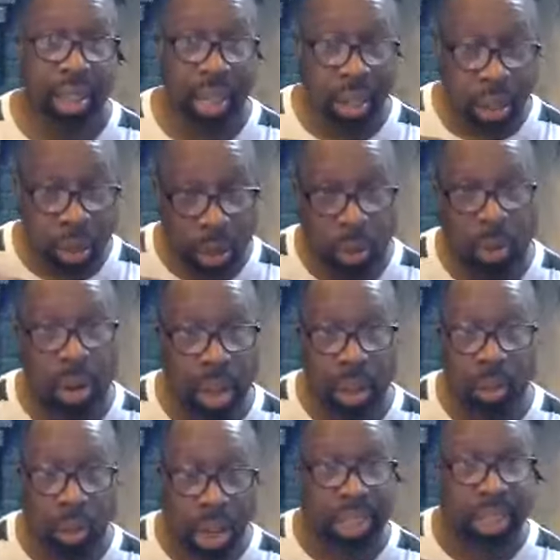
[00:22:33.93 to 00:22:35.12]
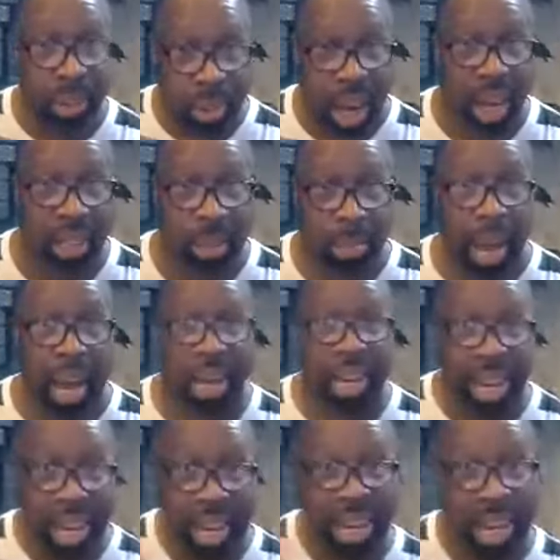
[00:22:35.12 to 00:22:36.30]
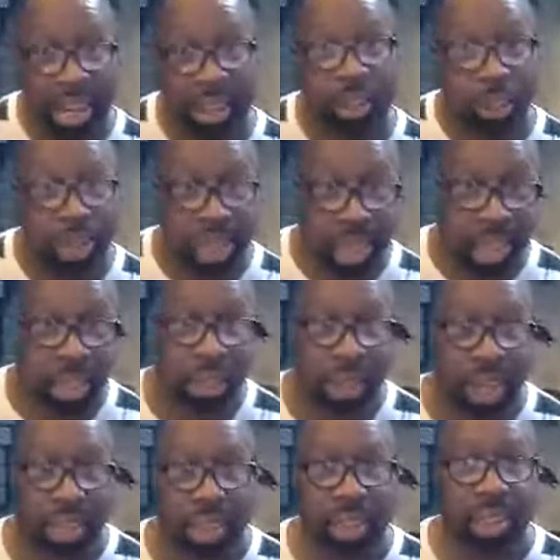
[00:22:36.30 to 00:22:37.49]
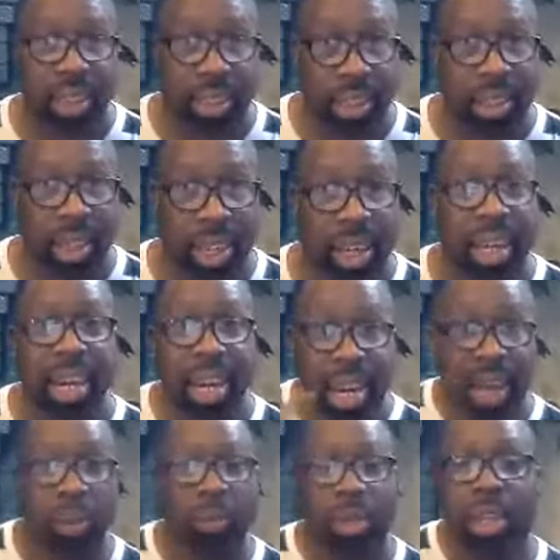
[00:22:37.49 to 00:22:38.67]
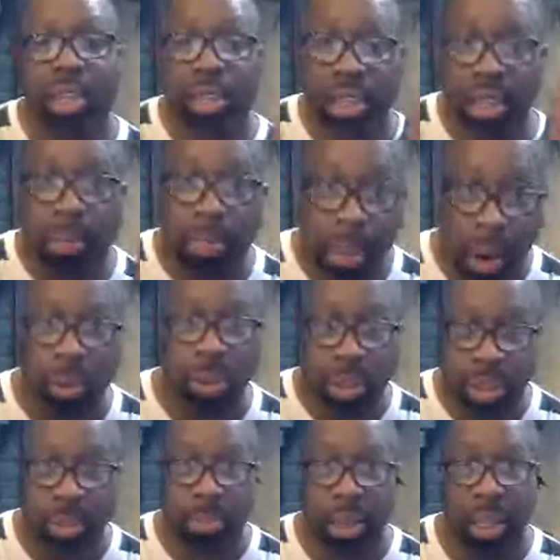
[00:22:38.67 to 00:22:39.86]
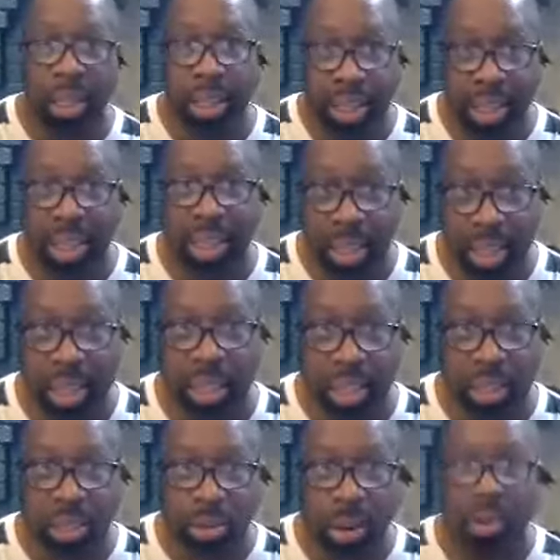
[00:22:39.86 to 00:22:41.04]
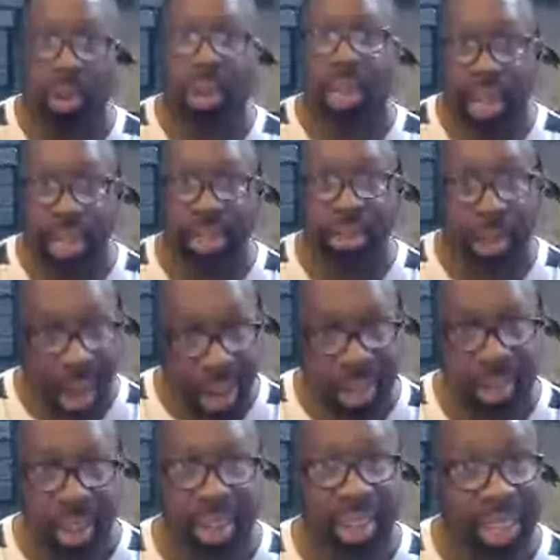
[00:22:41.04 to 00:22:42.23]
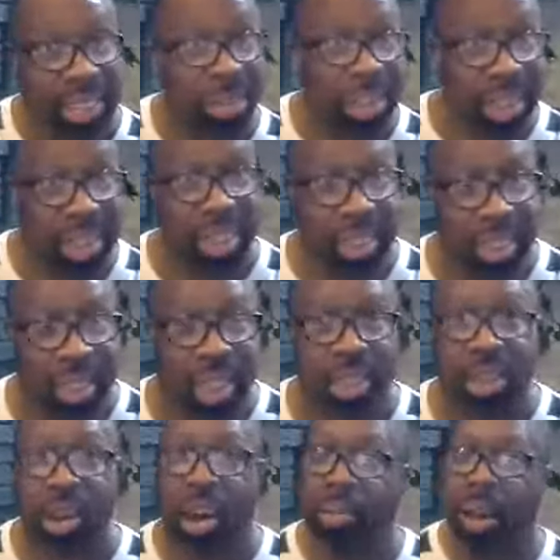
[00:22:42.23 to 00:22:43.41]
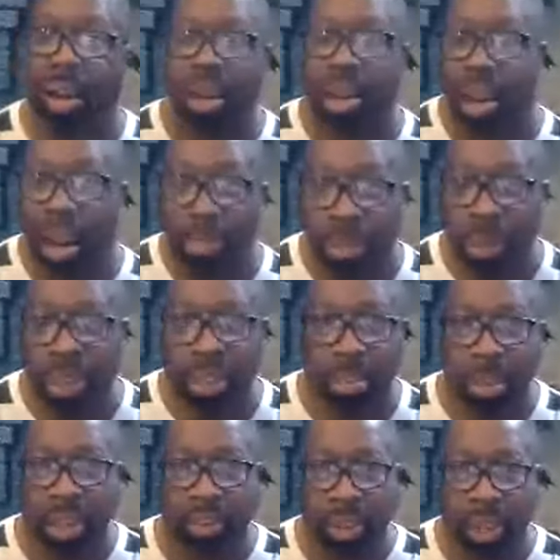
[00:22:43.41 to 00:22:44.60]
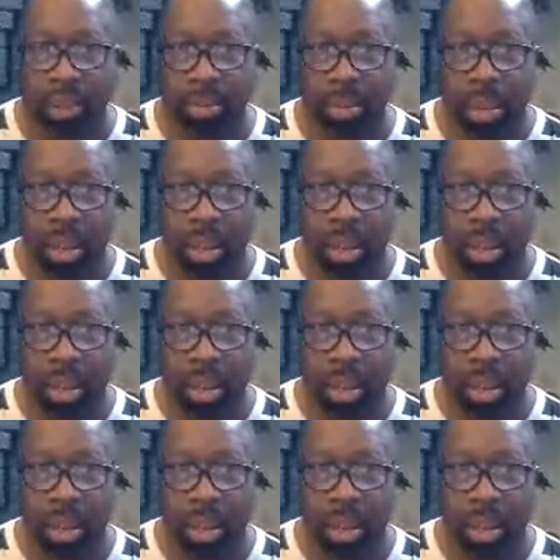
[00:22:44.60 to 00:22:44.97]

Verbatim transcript: that knows what, what is on God's mind. It is your teacher, as Jesus said. It is supposed to be the thing that teaches you all things, right? That's what Jesus said. So I, I, I'm going to believe him.